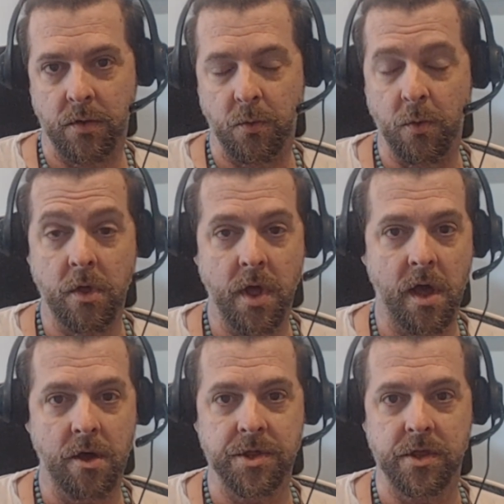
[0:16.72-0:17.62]
Well,
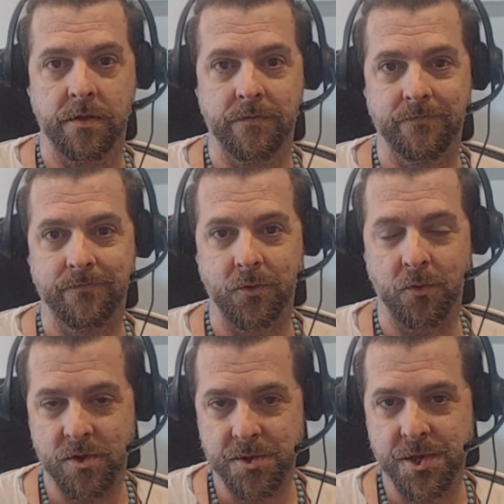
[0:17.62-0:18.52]
howdy,
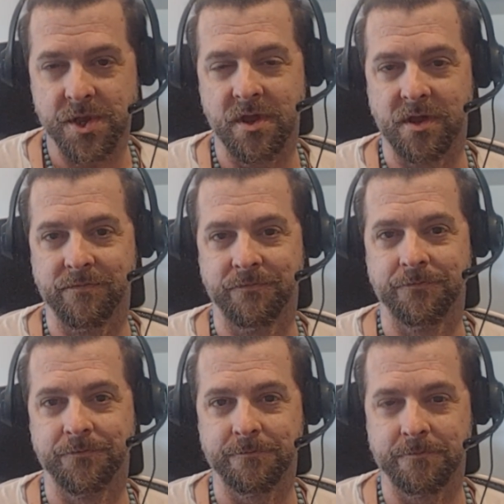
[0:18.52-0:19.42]
once again,
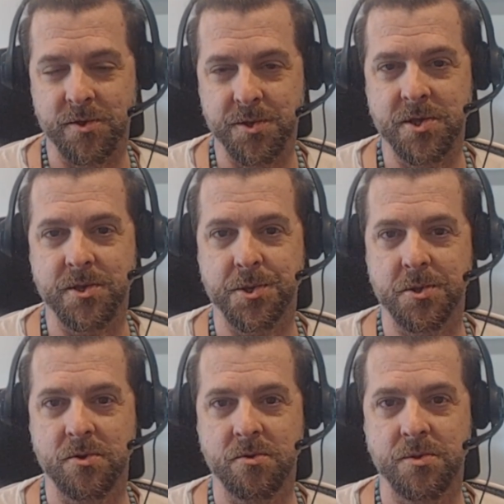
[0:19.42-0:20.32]
physics
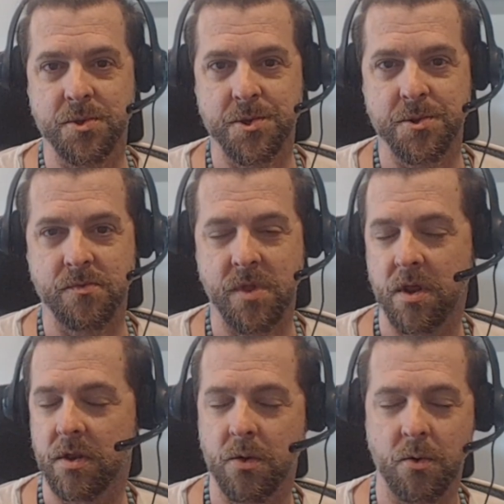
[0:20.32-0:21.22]
sleuths and
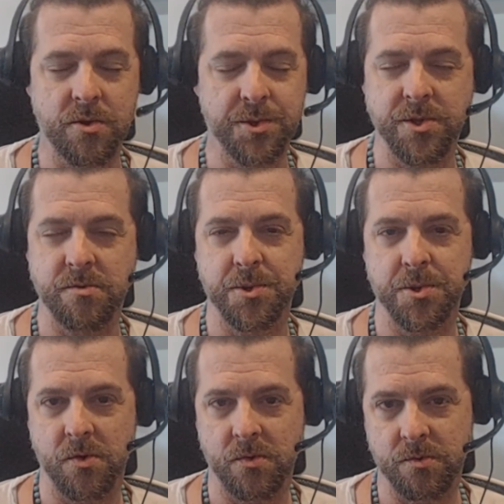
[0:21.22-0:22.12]
inquisitive
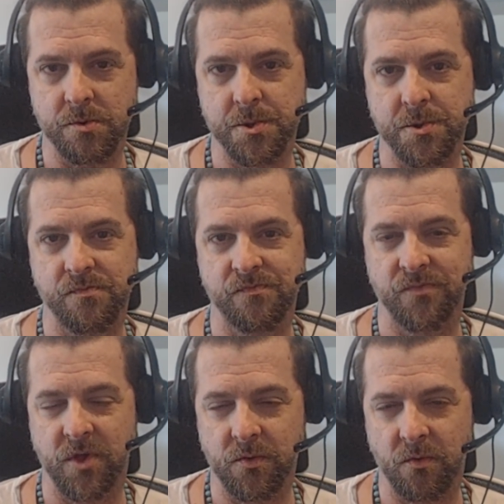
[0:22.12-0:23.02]
souls,
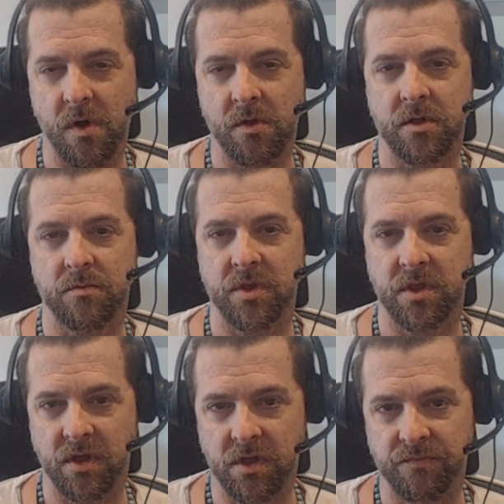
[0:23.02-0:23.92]
and welcome
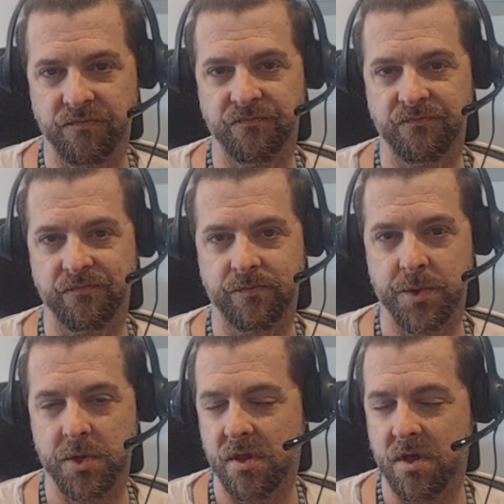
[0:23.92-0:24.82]
again
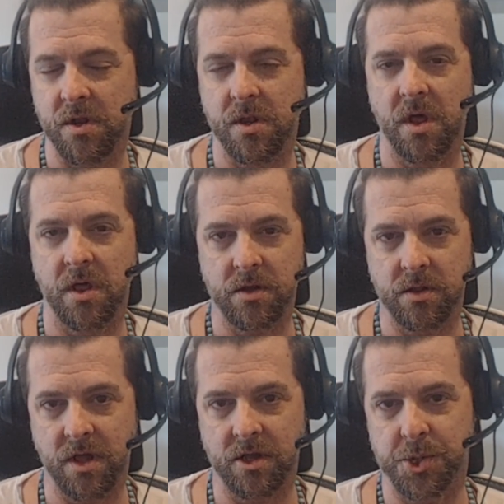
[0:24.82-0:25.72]
to yet another
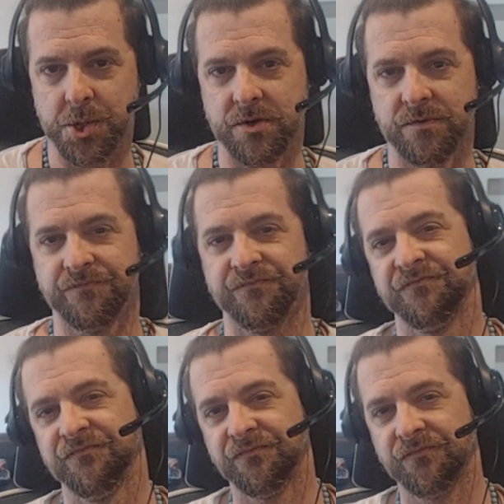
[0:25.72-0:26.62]
lecture
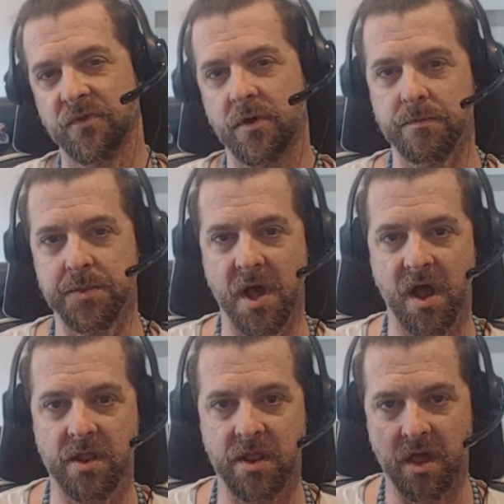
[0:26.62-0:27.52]
of
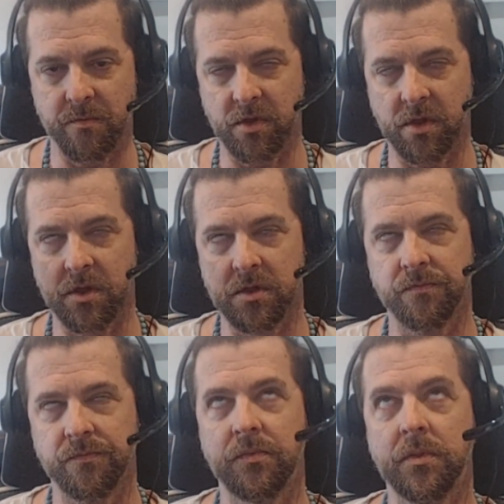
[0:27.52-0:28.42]
dynamic
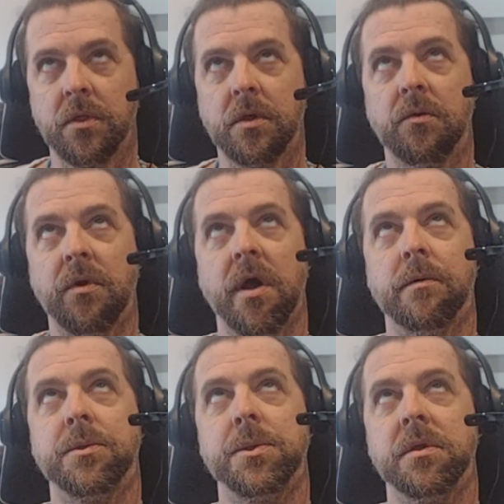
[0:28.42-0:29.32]

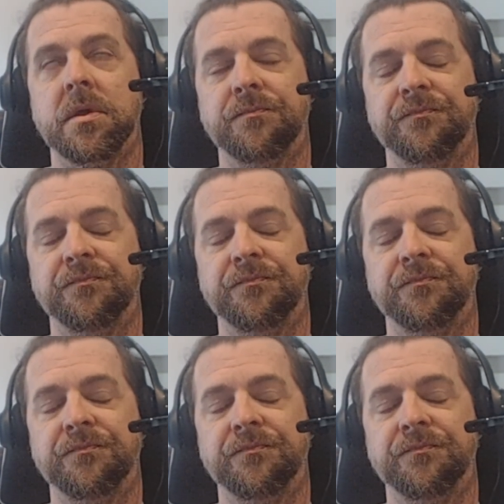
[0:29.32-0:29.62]
gravity.